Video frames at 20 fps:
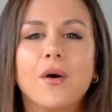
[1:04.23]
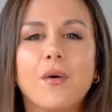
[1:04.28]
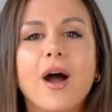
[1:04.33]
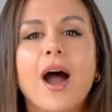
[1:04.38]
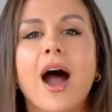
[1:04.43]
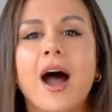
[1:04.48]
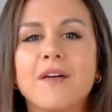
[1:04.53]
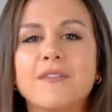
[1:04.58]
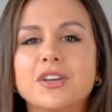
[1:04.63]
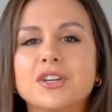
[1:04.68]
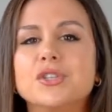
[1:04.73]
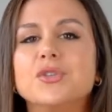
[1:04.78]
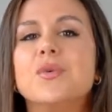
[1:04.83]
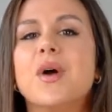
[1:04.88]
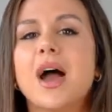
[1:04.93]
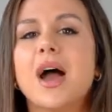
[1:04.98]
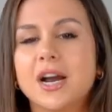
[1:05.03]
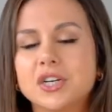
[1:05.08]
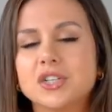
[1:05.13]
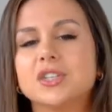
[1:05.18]
having to
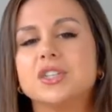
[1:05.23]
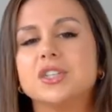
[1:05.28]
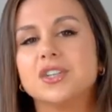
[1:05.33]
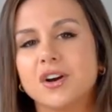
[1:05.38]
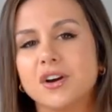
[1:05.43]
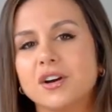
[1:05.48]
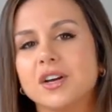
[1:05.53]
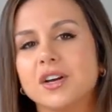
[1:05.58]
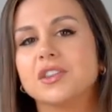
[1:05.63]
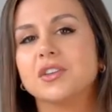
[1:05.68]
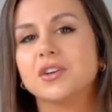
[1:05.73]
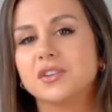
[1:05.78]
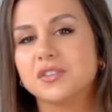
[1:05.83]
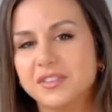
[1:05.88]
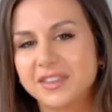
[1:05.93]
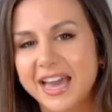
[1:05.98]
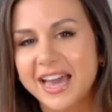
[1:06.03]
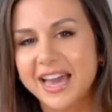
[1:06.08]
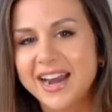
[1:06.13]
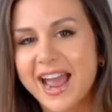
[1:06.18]
actually target
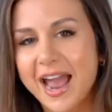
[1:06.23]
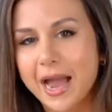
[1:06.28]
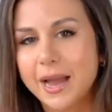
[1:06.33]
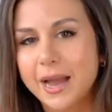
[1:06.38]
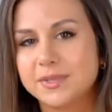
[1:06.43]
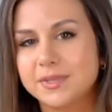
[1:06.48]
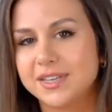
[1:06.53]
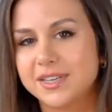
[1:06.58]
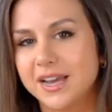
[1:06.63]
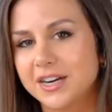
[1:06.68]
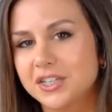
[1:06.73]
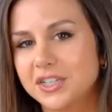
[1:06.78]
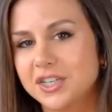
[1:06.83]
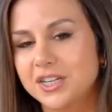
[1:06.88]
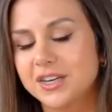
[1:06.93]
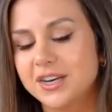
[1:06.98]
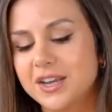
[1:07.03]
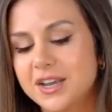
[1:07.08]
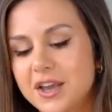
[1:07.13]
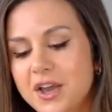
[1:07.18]
that ab
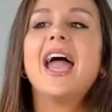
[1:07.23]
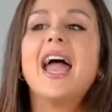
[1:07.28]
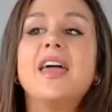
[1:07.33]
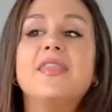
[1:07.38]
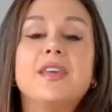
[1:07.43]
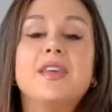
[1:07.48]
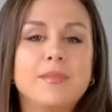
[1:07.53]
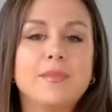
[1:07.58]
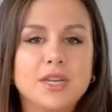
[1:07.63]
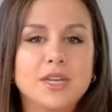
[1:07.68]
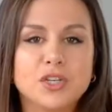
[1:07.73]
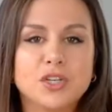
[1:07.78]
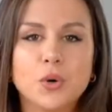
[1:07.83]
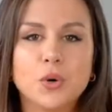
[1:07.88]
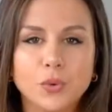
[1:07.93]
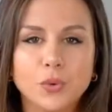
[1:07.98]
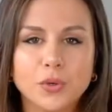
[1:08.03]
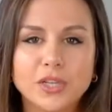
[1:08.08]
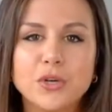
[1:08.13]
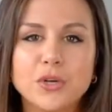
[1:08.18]
section. And that may
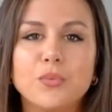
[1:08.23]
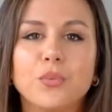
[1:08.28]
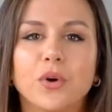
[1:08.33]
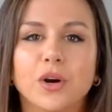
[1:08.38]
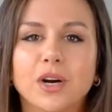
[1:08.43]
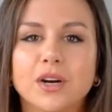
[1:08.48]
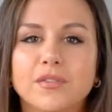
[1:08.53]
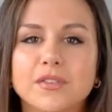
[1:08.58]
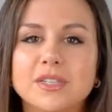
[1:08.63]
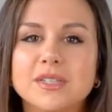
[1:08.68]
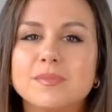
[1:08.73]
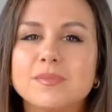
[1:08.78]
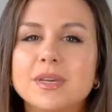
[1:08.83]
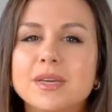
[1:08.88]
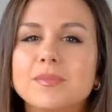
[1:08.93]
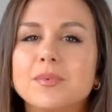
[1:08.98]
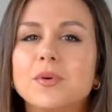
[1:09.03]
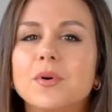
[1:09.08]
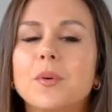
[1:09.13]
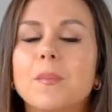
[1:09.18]
totally work for some
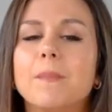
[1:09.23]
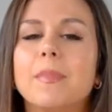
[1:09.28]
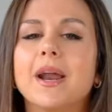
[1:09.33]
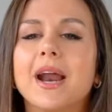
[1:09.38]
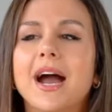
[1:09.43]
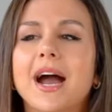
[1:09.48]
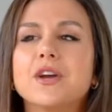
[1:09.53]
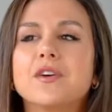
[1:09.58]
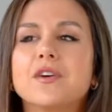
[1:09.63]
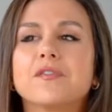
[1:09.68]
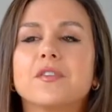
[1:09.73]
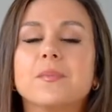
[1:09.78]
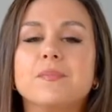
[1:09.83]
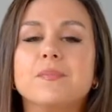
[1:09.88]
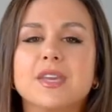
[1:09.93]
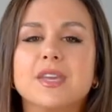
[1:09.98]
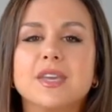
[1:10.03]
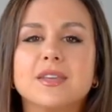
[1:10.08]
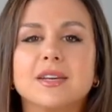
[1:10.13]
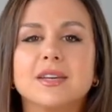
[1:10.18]
people, but I know for
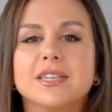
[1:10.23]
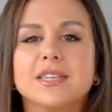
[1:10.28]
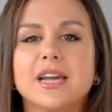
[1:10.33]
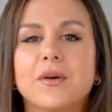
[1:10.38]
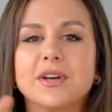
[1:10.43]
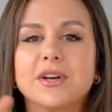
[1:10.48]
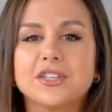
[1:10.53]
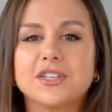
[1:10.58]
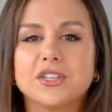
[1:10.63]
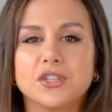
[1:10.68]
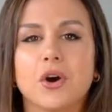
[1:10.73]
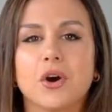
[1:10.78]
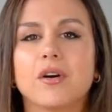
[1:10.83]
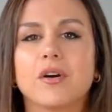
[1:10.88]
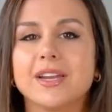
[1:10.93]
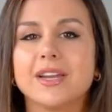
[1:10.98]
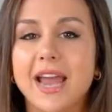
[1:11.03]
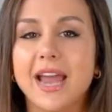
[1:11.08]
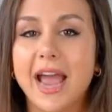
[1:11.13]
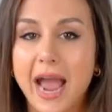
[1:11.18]
me, that's how I
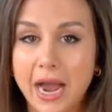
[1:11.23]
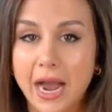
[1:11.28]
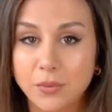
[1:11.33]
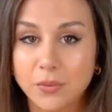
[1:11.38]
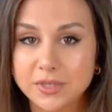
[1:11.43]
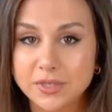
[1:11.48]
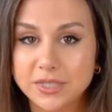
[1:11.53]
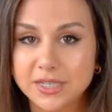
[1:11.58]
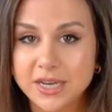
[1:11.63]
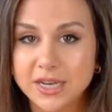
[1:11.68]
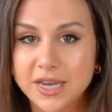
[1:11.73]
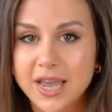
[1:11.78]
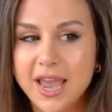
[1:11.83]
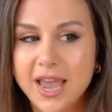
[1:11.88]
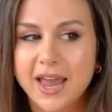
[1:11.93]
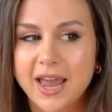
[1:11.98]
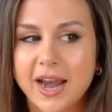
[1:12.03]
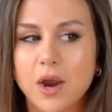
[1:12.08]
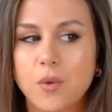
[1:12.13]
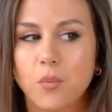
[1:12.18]
started out,
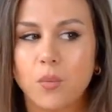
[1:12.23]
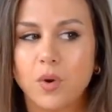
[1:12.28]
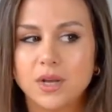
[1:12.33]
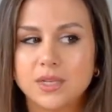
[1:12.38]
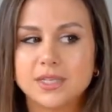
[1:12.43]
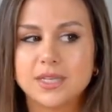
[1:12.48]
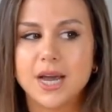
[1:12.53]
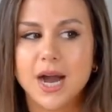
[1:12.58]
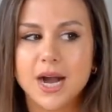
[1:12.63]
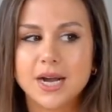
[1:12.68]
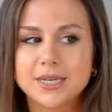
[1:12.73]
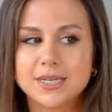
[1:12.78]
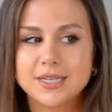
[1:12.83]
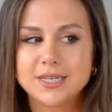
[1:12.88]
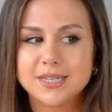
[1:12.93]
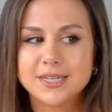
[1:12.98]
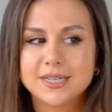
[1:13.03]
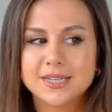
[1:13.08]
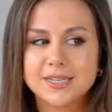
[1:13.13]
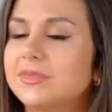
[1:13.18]
and
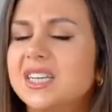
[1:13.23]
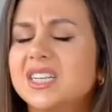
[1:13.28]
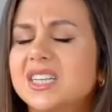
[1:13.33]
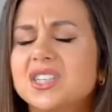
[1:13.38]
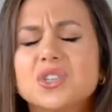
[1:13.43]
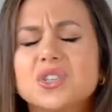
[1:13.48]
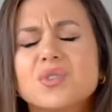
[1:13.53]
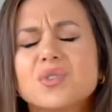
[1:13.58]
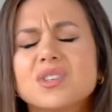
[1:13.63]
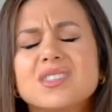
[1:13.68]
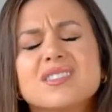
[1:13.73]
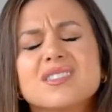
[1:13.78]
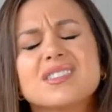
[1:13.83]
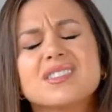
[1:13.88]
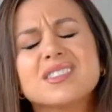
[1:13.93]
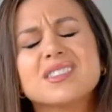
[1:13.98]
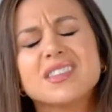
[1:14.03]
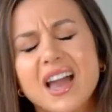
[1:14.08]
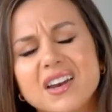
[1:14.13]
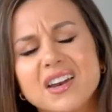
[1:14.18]
I just wasn't
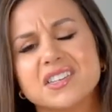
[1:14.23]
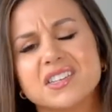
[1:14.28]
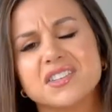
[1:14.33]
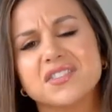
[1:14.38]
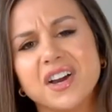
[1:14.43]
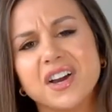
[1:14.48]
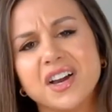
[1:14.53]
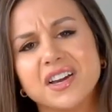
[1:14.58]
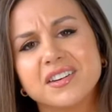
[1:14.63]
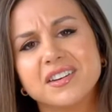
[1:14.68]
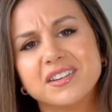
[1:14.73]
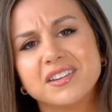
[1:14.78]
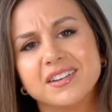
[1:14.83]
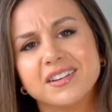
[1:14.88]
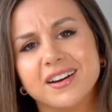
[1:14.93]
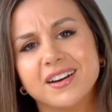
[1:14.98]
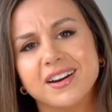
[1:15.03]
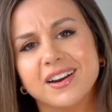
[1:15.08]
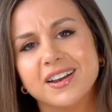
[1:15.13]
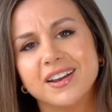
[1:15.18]
satisfied,
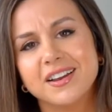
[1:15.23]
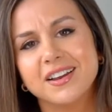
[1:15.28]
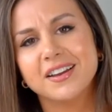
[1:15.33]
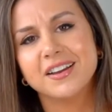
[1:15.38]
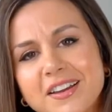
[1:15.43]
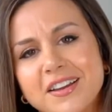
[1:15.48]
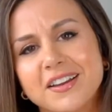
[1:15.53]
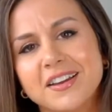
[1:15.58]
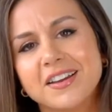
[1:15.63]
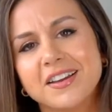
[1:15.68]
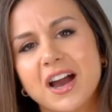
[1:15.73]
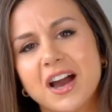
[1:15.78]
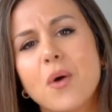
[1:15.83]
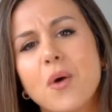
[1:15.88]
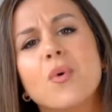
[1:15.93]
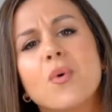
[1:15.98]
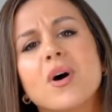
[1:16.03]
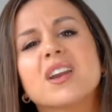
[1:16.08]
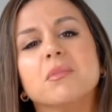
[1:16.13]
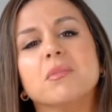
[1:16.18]
all right?
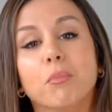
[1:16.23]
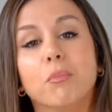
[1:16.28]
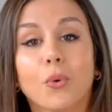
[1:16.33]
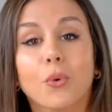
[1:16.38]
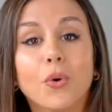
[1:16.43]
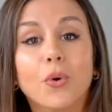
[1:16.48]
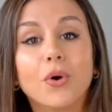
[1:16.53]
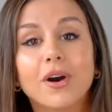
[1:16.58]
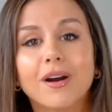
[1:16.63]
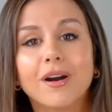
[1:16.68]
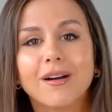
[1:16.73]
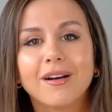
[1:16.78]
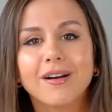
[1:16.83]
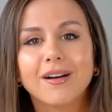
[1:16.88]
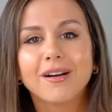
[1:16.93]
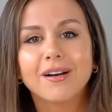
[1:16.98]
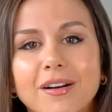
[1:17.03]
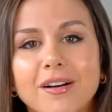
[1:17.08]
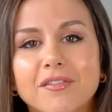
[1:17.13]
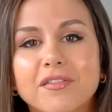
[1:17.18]
I wanted more
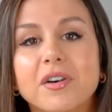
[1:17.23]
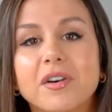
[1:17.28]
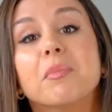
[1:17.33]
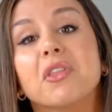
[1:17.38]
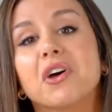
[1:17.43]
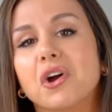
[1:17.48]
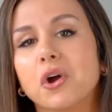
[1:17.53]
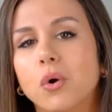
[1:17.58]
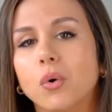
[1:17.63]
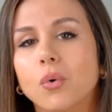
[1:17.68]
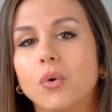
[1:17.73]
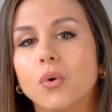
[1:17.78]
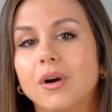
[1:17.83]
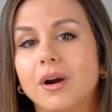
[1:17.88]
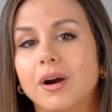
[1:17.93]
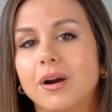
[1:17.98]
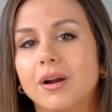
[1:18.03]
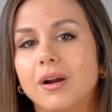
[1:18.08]
from the core.